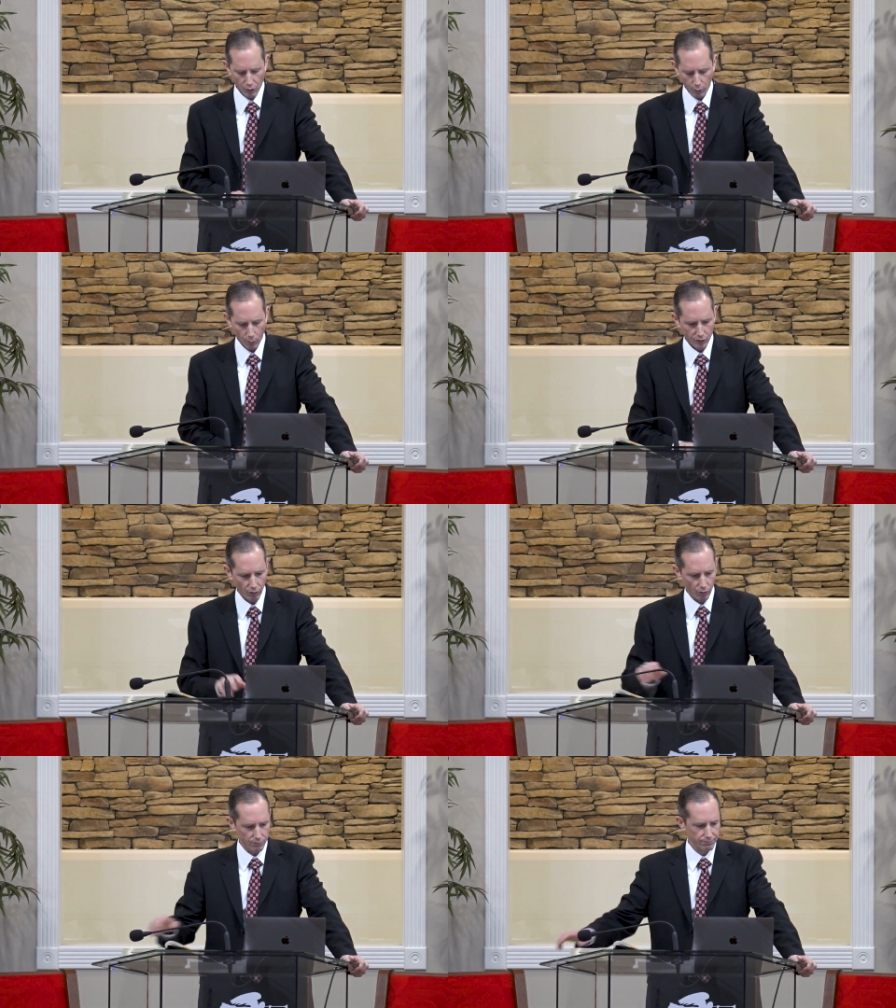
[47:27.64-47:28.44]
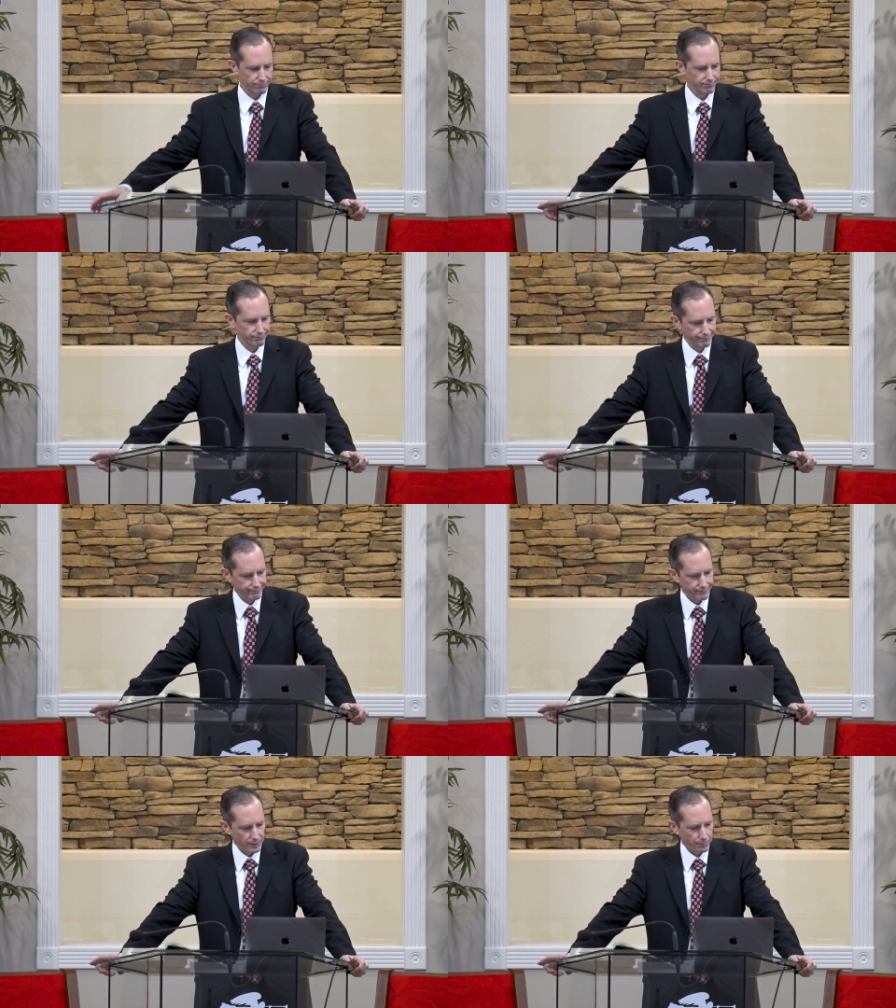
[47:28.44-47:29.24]
Here's what we're told.
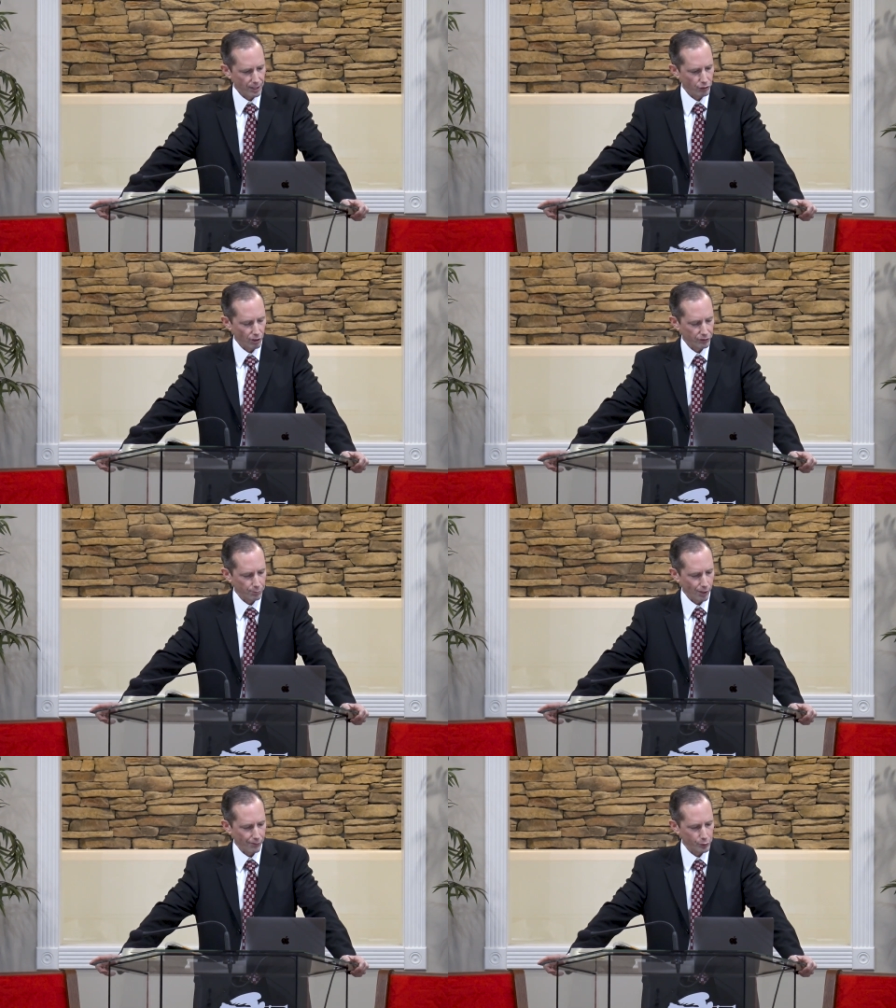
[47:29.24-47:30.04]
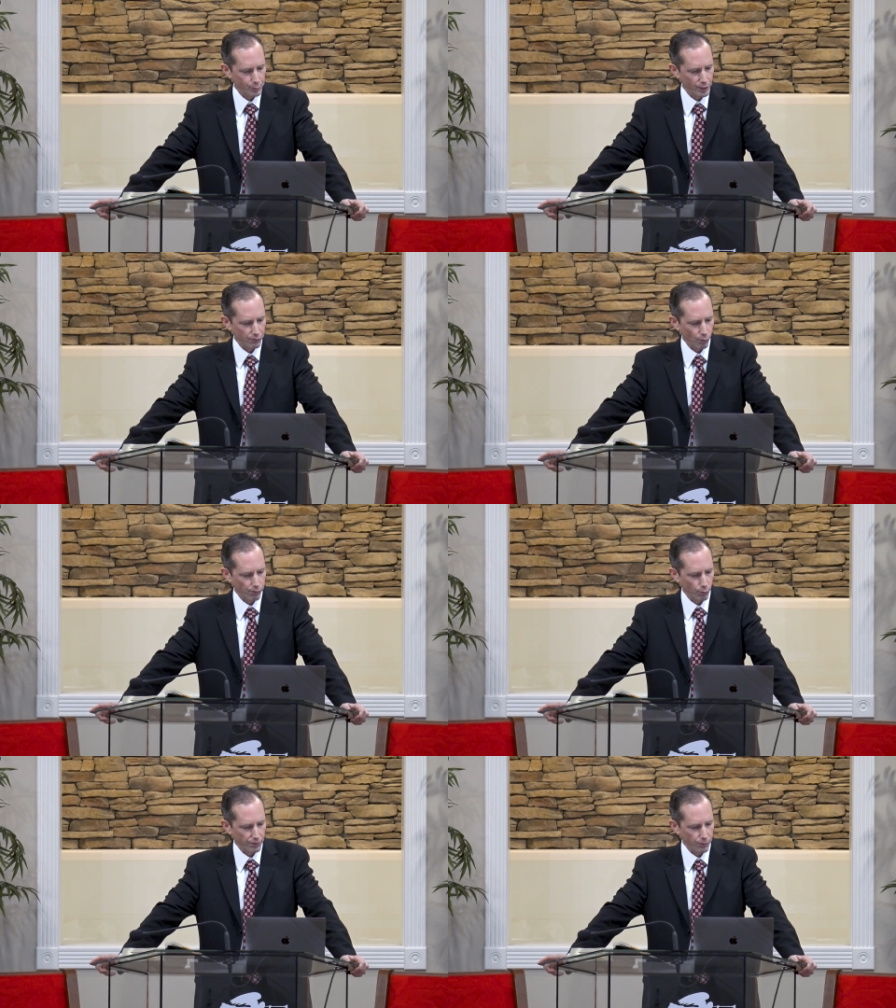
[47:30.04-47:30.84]
Patriarchs and Prophets, page
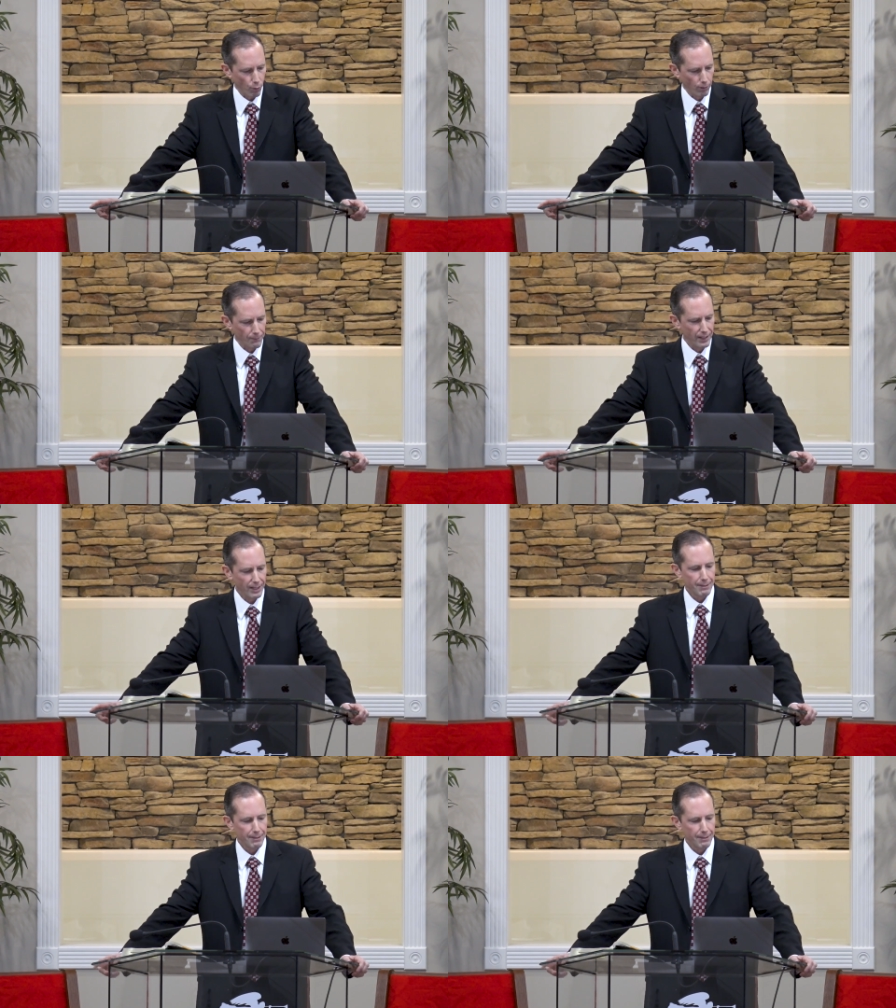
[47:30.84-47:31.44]
444.